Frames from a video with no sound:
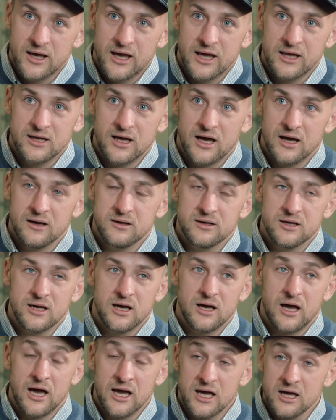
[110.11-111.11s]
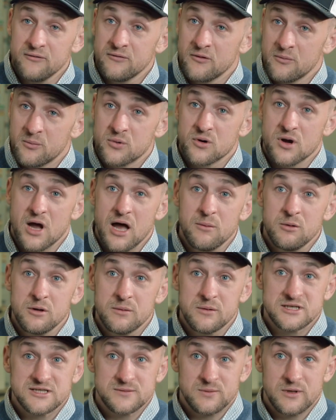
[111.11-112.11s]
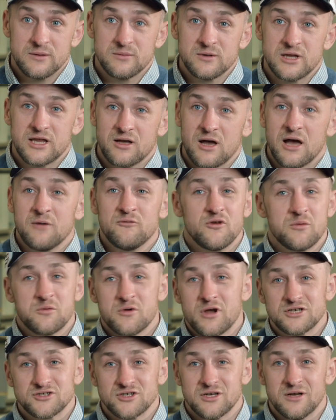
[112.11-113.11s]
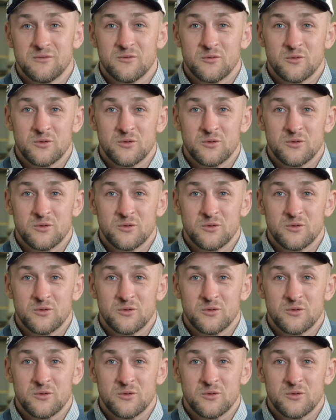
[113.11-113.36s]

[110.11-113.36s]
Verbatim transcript: And I, I have a problem explaining, like, I'm from Russia.